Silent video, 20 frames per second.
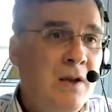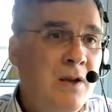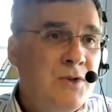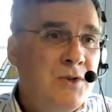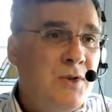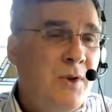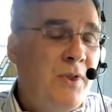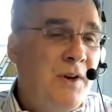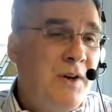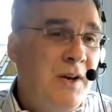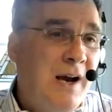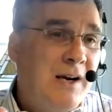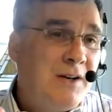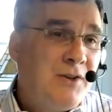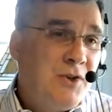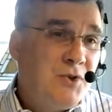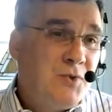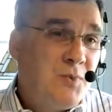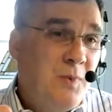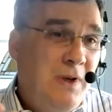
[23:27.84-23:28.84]
So the
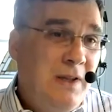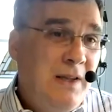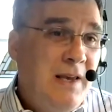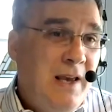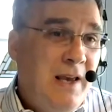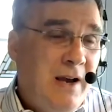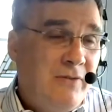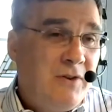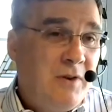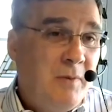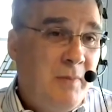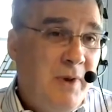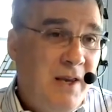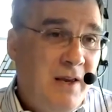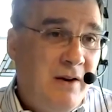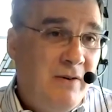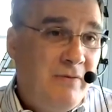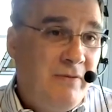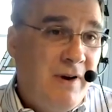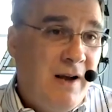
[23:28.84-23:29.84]
doctors really have to be
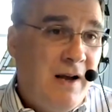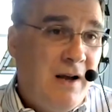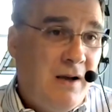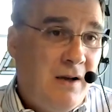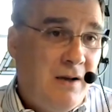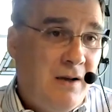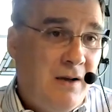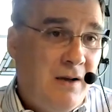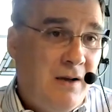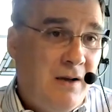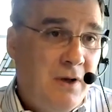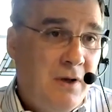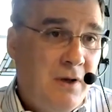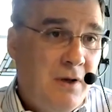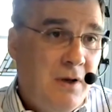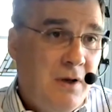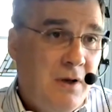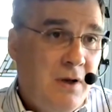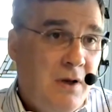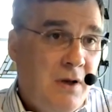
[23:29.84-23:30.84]
involved,
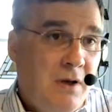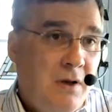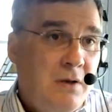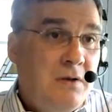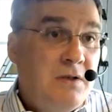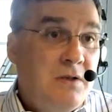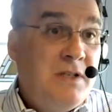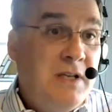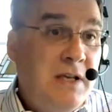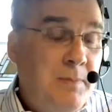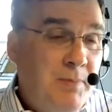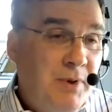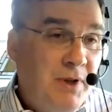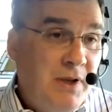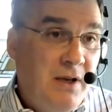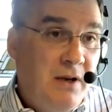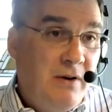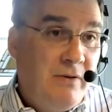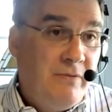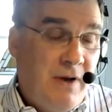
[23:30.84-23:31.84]

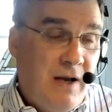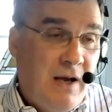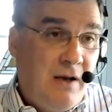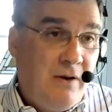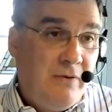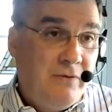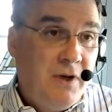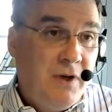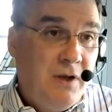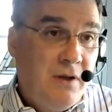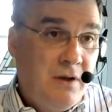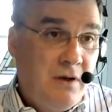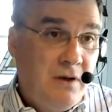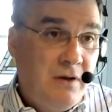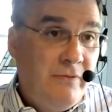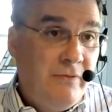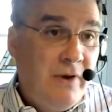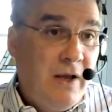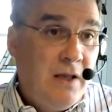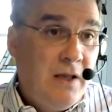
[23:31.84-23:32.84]
deeply involved in the
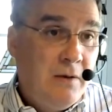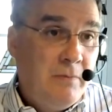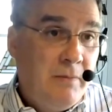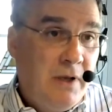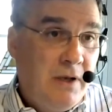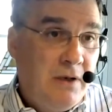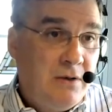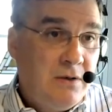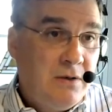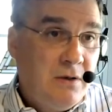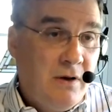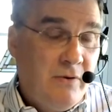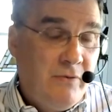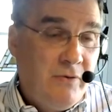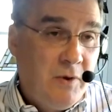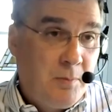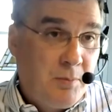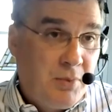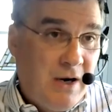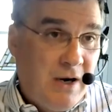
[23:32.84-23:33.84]
development
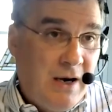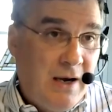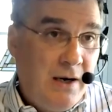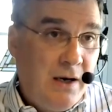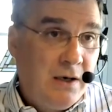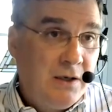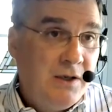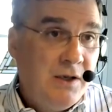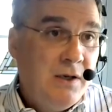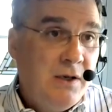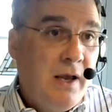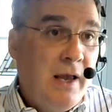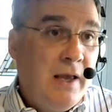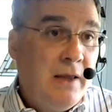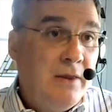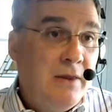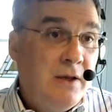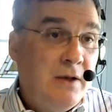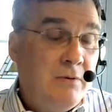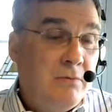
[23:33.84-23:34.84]
of the product,
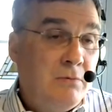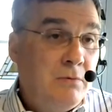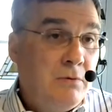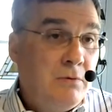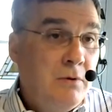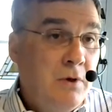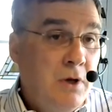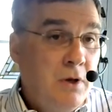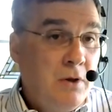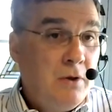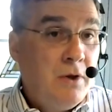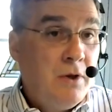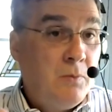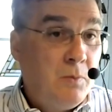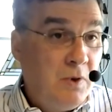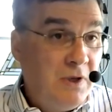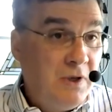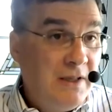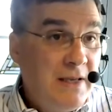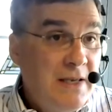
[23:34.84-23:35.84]
and the
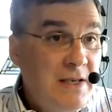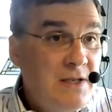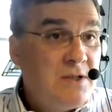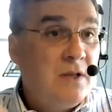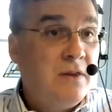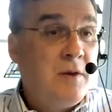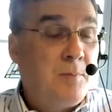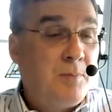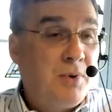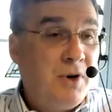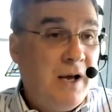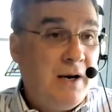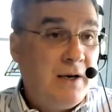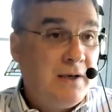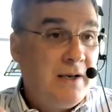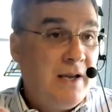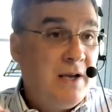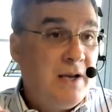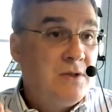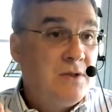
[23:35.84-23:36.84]
release of the
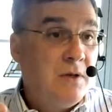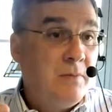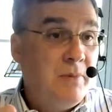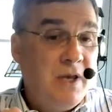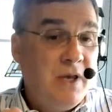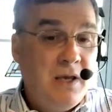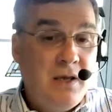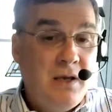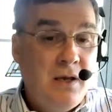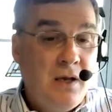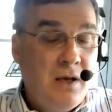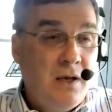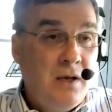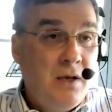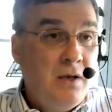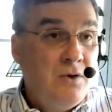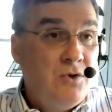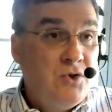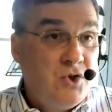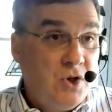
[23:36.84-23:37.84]
product has to be
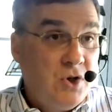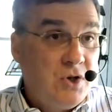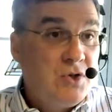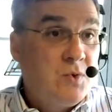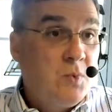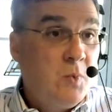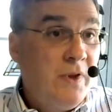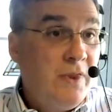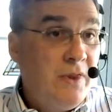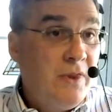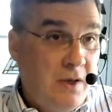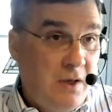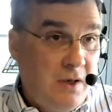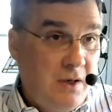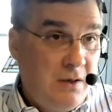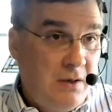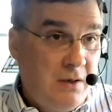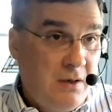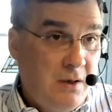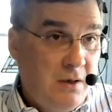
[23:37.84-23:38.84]
just
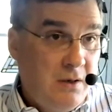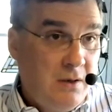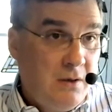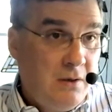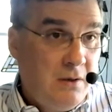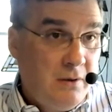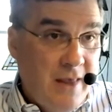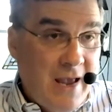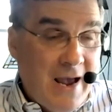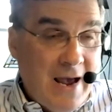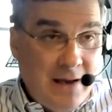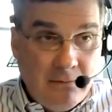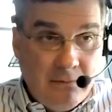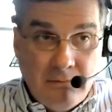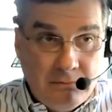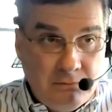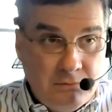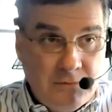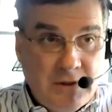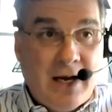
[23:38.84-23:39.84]
within that
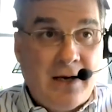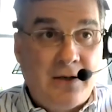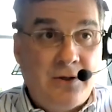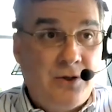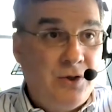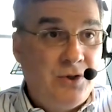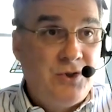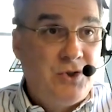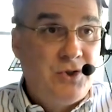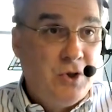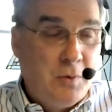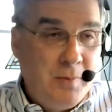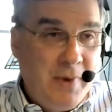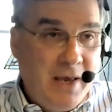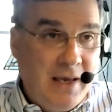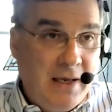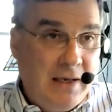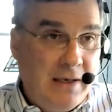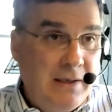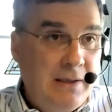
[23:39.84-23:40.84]
doctor's
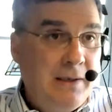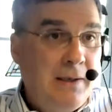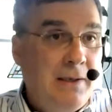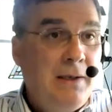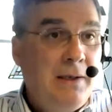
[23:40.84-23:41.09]
domain.